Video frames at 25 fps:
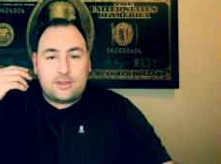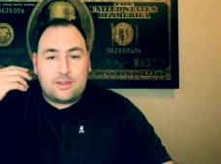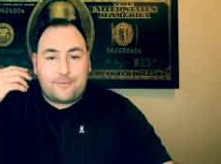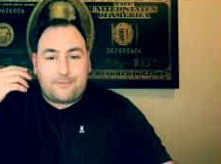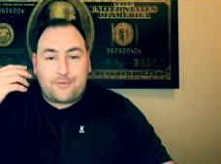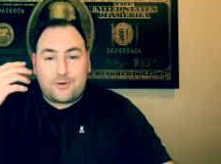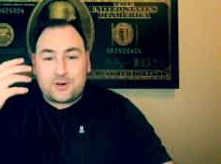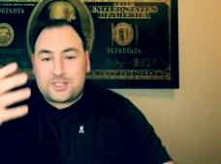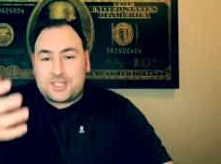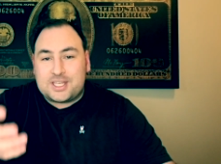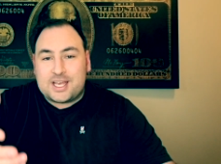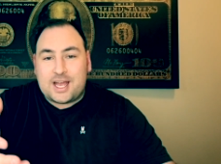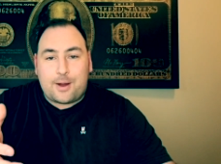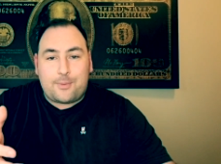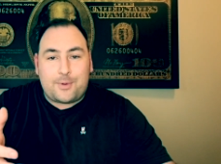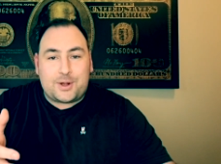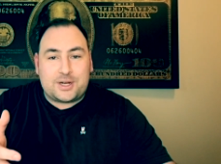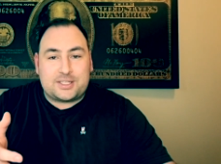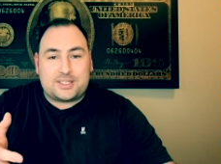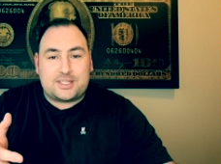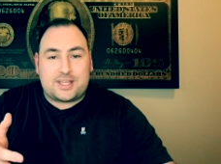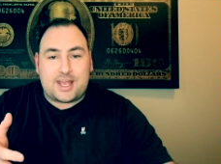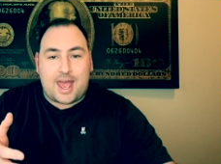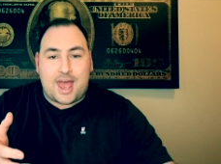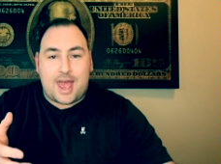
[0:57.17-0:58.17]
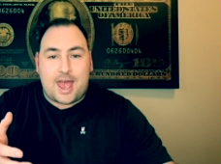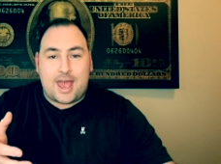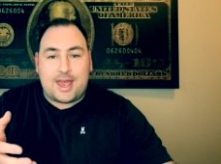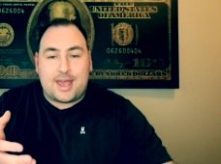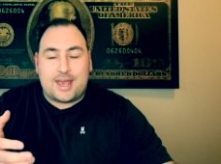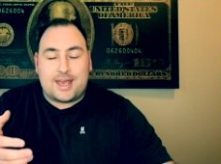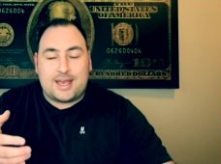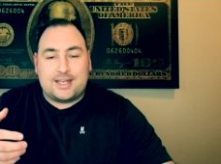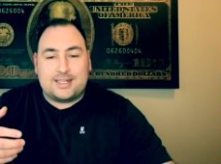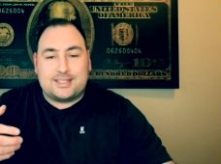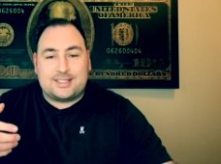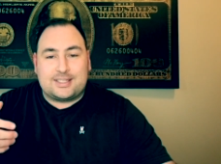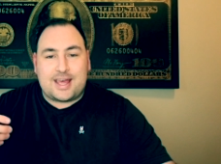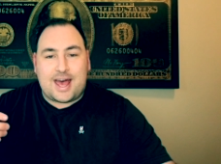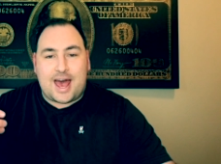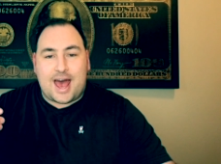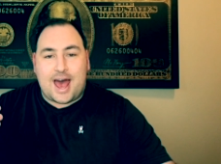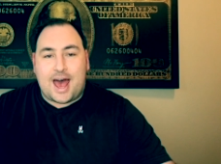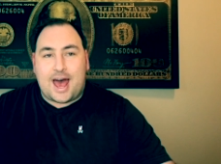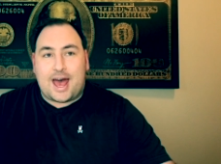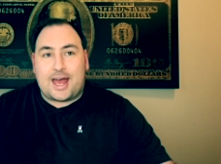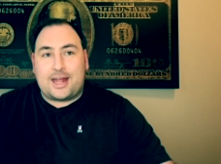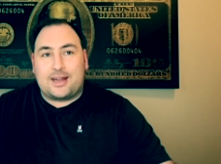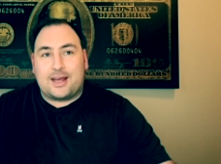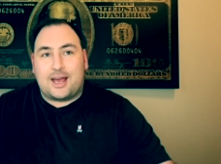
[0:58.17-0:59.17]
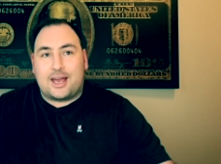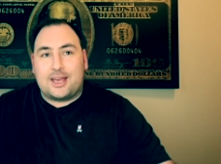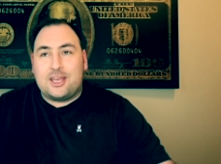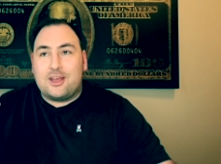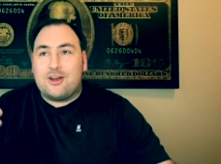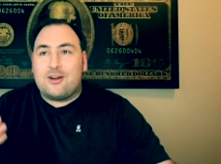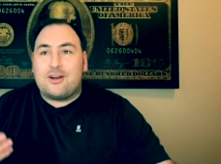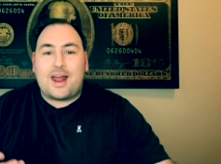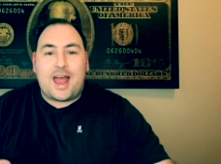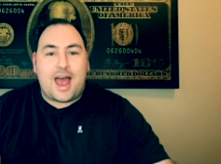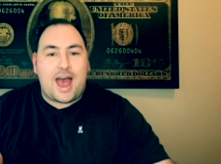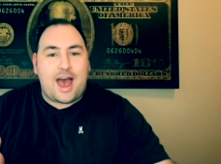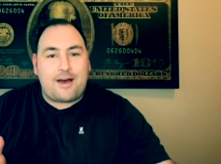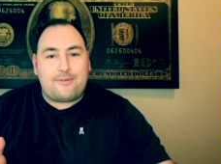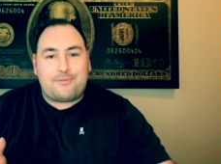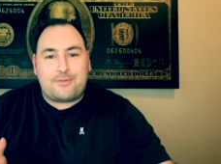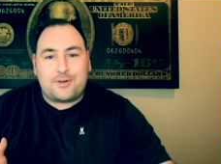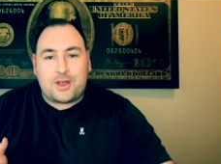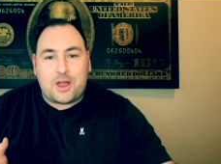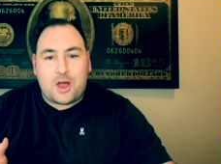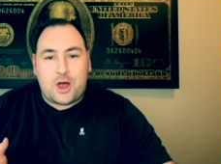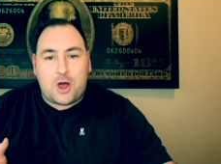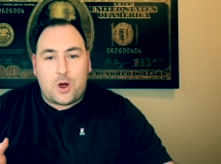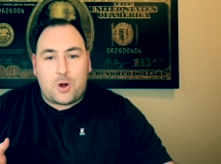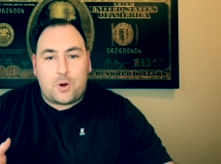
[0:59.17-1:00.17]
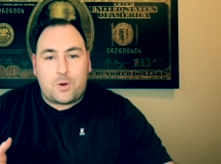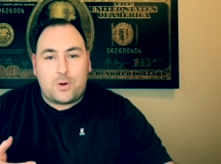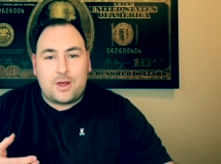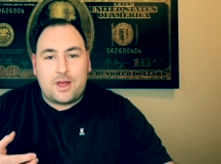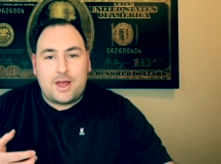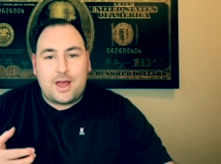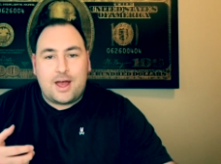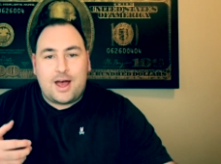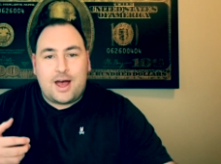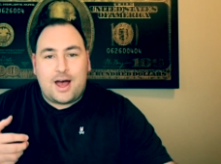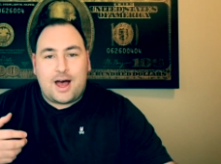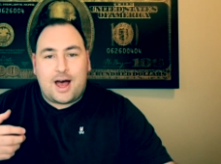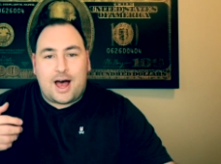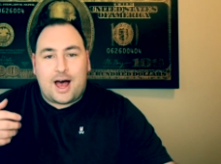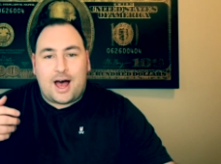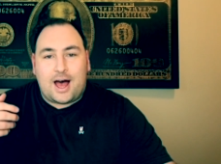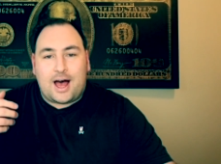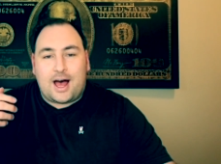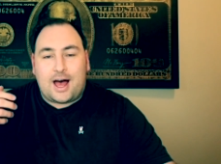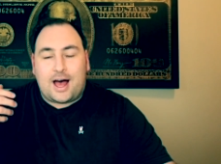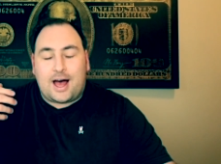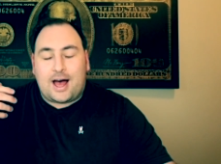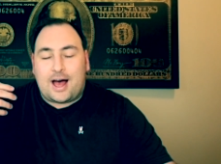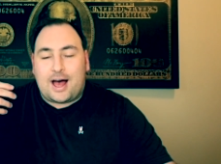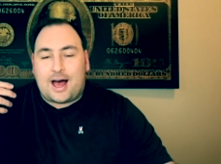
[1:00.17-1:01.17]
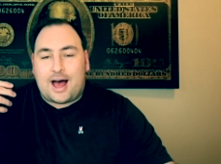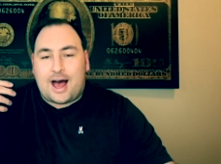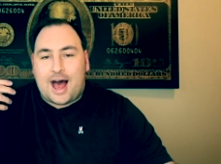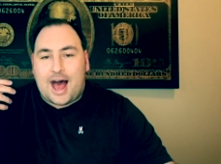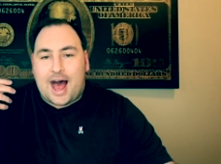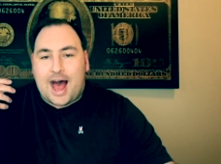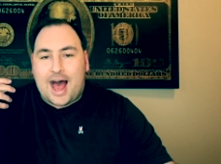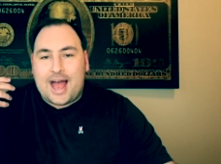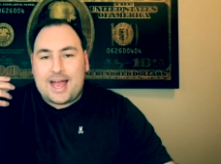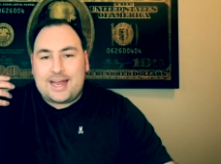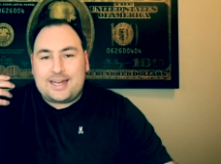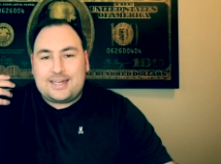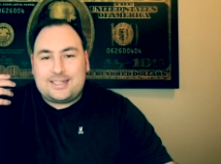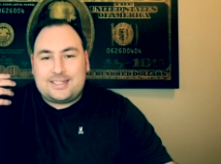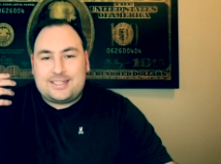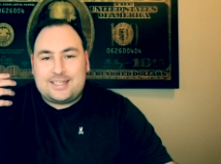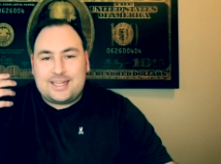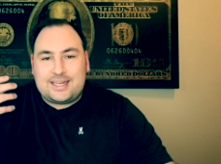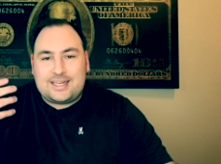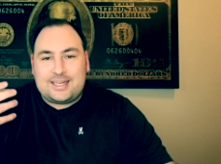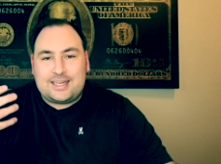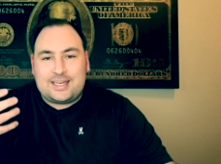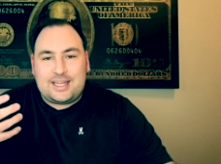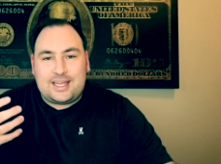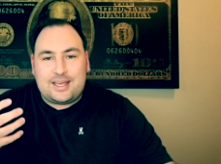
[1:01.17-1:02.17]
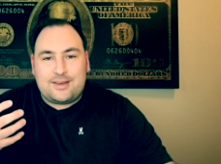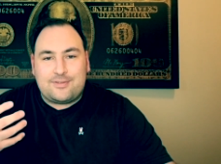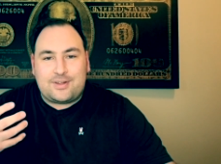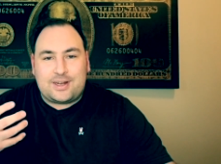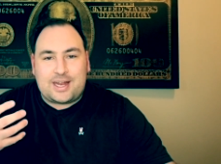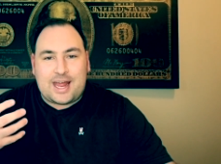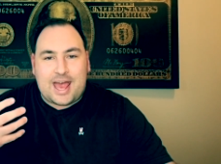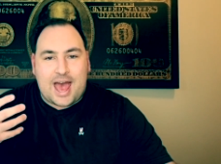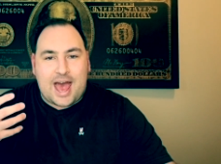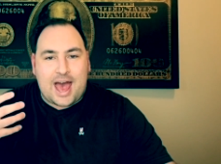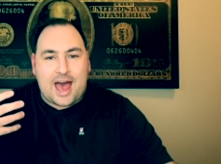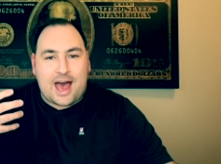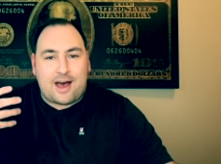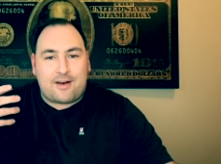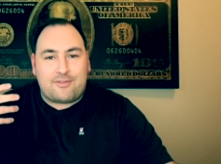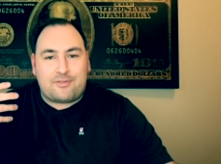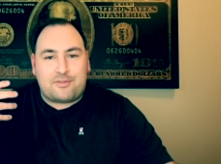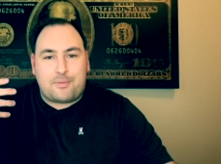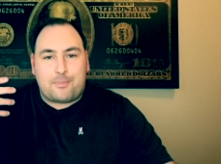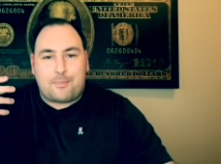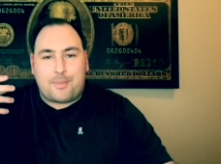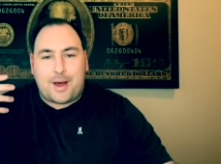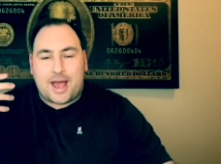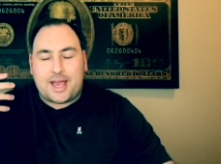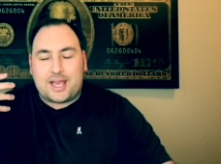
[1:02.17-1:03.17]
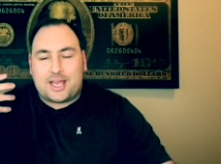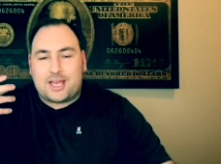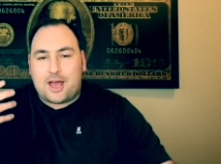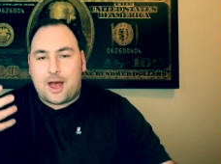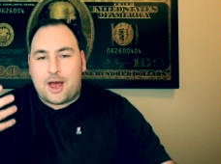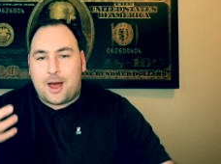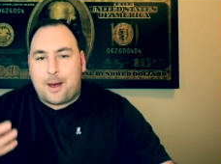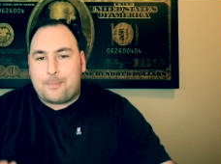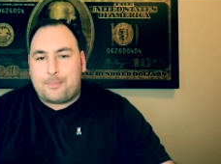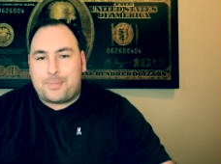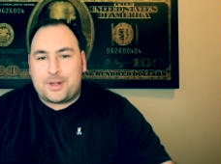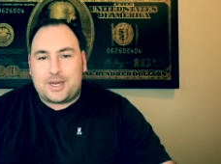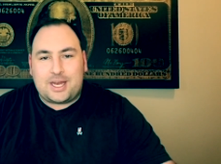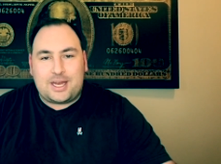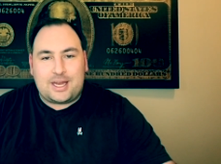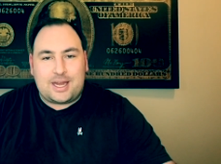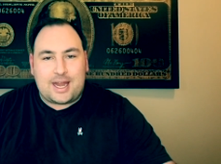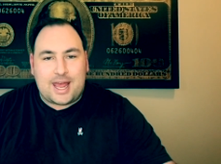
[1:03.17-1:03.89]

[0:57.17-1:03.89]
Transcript: the first thing I want to say is that a year and a half ago, Uh, I didn't even have my company